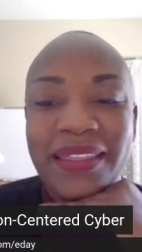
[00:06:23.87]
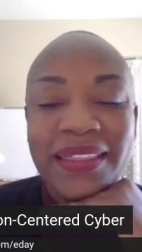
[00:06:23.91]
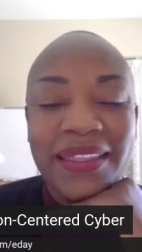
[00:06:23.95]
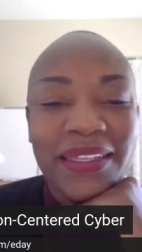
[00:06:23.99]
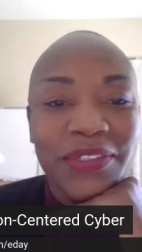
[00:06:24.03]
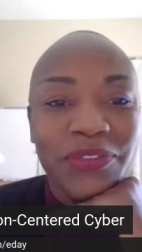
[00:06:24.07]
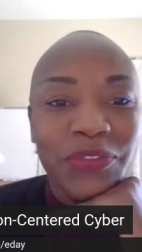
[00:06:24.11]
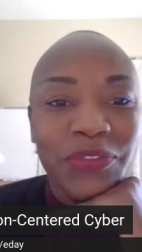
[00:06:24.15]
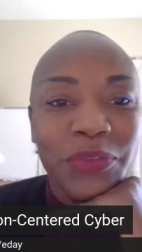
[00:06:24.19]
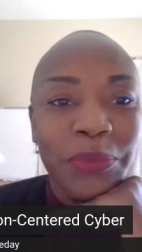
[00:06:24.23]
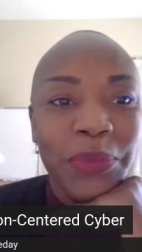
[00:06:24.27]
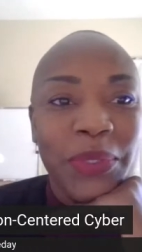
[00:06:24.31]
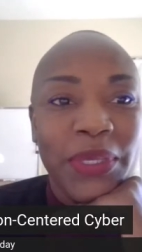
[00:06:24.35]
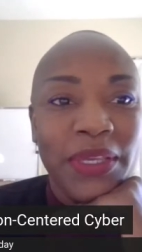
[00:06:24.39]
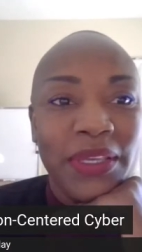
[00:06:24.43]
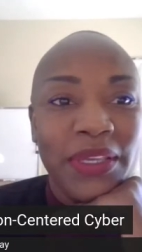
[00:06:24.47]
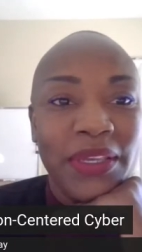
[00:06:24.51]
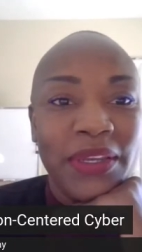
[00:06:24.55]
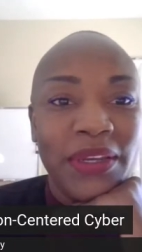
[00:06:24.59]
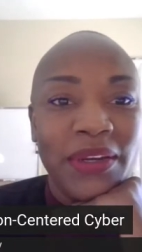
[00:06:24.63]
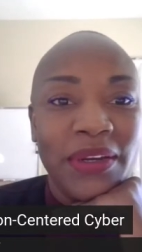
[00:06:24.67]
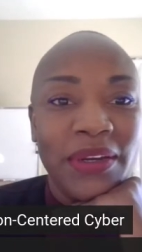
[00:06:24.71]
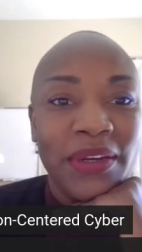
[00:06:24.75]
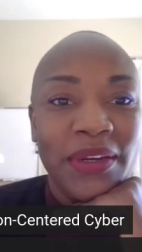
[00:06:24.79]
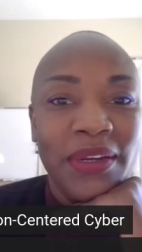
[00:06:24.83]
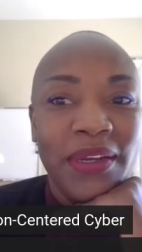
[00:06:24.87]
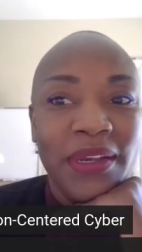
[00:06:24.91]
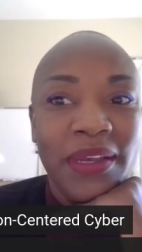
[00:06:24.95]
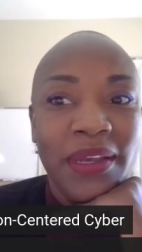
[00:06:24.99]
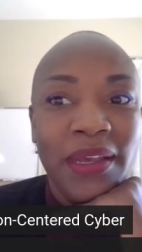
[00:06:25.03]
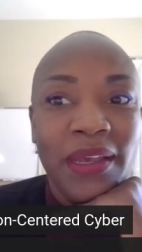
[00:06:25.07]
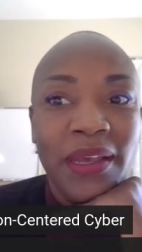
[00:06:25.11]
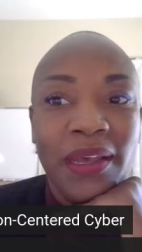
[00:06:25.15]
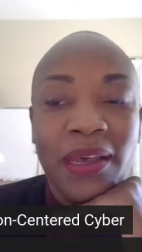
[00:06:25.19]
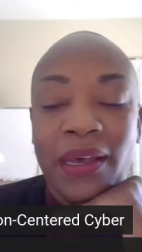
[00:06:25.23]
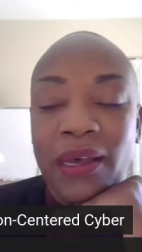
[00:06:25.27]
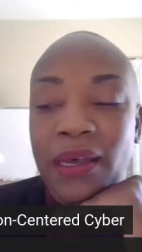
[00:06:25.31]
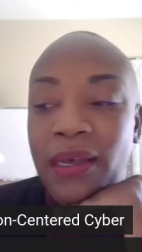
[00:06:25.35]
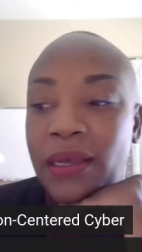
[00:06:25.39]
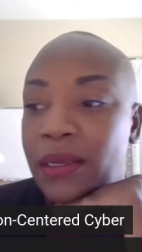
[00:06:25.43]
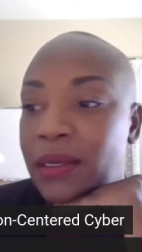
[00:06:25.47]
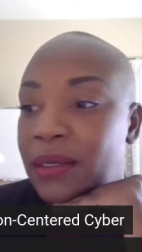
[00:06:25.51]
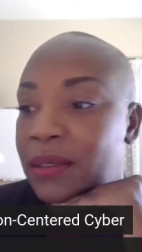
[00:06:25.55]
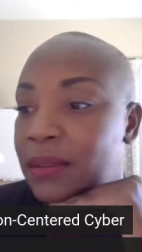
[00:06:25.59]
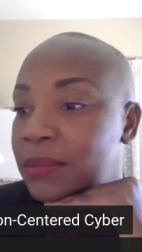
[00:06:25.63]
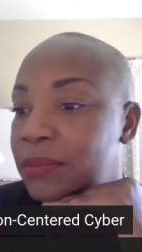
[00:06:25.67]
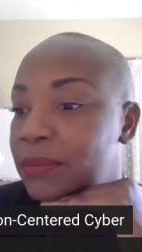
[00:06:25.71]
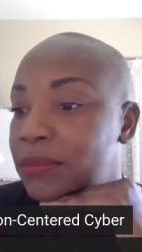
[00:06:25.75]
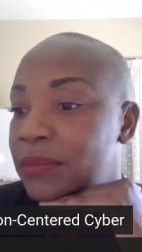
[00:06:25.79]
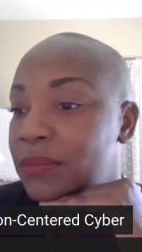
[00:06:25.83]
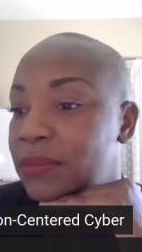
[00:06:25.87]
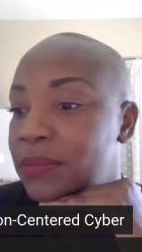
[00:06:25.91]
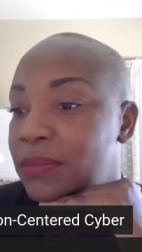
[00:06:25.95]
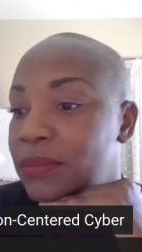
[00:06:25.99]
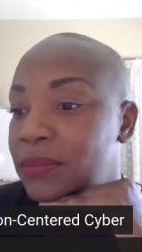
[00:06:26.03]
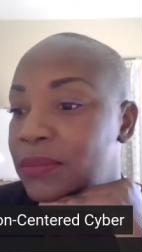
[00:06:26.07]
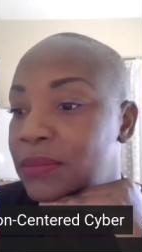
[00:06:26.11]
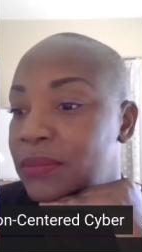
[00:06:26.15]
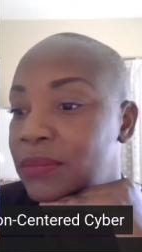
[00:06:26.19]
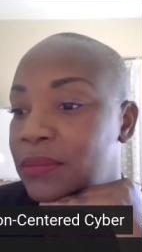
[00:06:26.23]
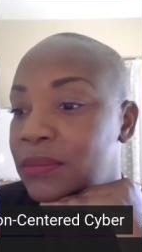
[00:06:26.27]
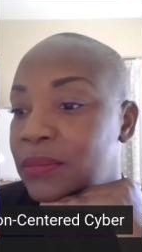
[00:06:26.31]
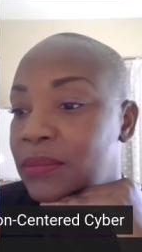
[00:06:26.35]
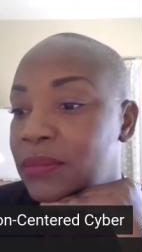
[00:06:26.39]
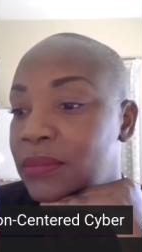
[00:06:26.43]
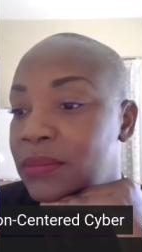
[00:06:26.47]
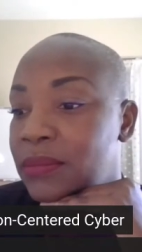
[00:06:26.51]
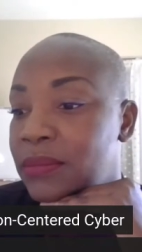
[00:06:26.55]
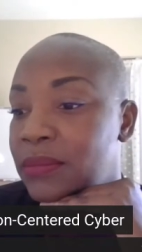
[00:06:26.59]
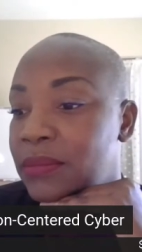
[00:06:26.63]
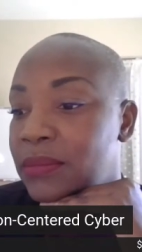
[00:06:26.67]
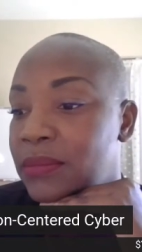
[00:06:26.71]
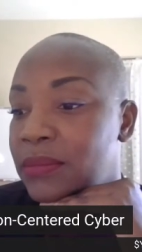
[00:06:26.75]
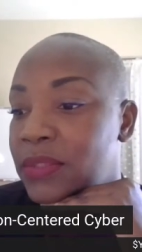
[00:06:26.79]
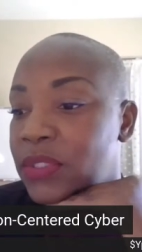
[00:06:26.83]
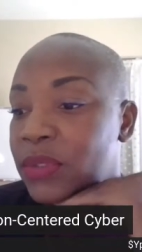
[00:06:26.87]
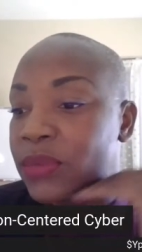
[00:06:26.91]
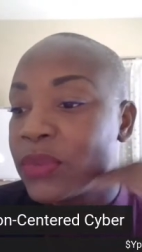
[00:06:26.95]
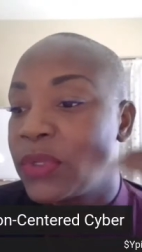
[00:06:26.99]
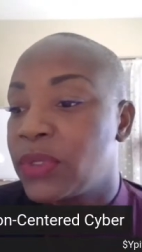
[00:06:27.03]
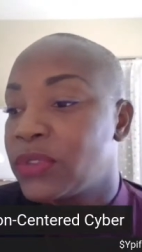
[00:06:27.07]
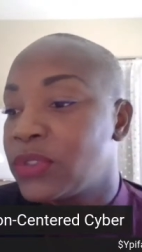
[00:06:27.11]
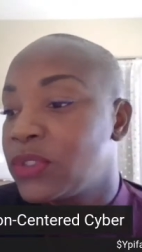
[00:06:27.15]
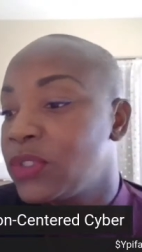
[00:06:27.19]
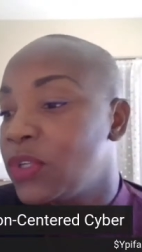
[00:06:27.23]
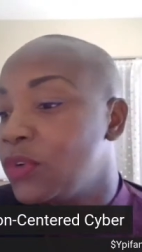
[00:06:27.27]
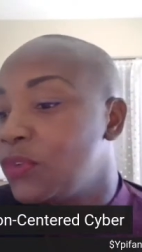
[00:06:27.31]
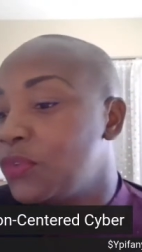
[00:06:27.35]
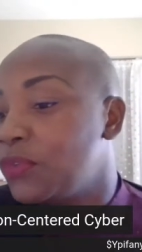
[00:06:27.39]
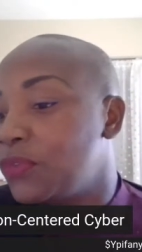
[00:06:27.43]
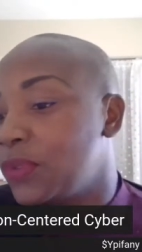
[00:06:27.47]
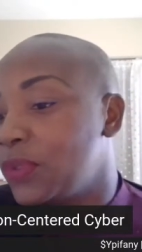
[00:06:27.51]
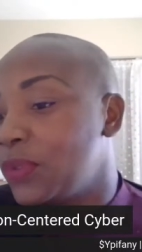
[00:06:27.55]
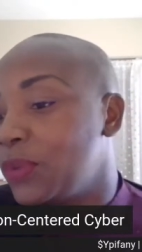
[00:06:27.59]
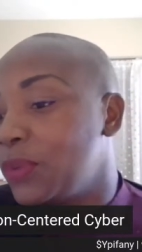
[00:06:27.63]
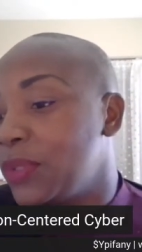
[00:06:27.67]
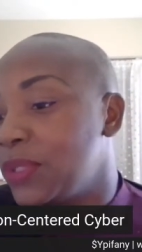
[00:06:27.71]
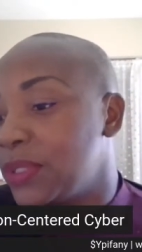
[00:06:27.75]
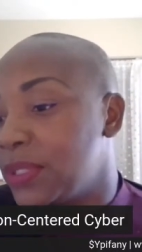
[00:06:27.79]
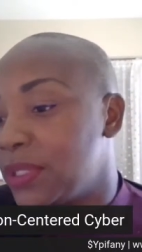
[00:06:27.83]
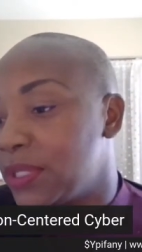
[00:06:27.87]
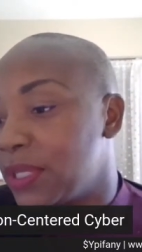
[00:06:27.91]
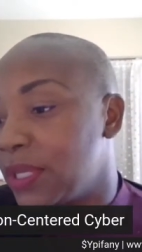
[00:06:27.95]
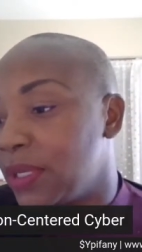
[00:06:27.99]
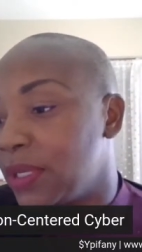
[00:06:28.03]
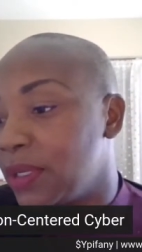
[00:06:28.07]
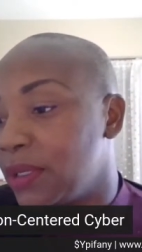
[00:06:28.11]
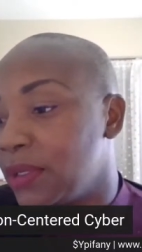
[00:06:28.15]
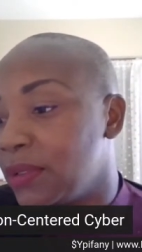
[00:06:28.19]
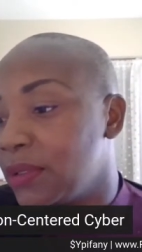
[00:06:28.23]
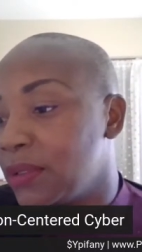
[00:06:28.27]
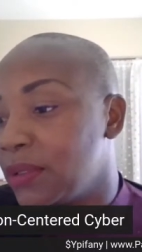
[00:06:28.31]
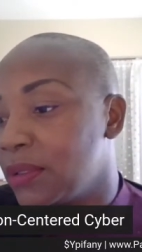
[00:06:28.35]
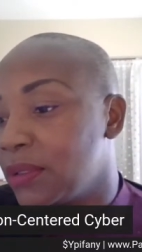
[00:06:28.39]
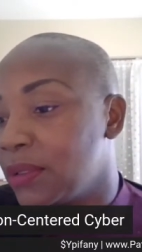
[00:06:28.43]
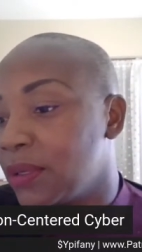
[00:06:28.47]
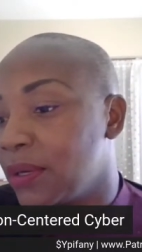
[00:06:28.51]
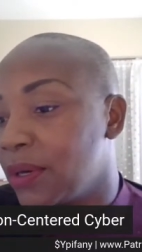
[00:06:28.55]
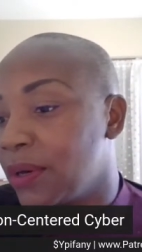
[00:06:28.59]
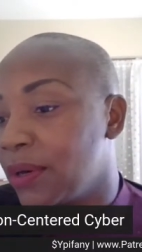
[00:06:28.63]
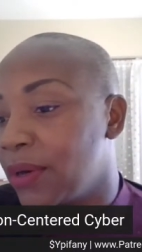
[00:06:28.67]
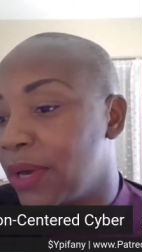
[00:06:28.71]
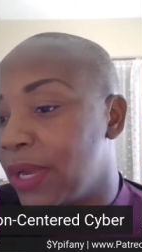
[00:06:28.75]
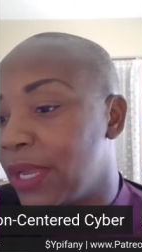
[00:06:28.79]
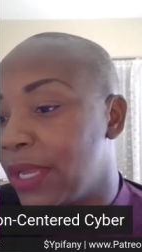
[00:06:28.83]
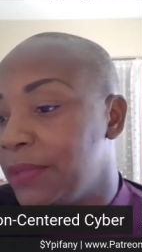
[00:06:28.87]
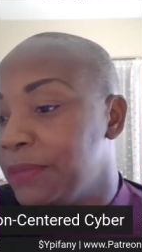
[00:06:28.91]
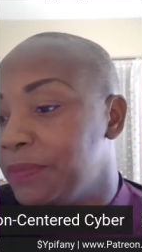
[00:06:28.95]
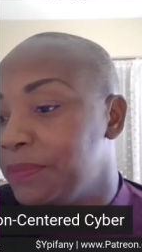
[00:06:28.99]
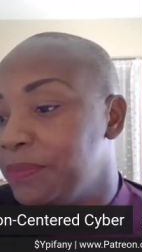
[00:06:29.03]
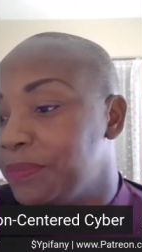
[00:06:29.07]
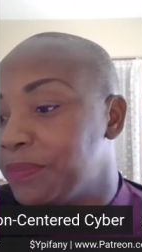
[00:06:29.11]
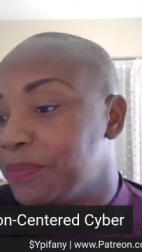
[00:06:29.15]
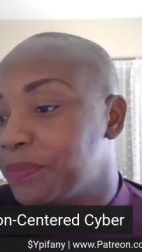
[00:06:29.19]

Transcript: thanks for being here. Um, so there's no fluency. All right.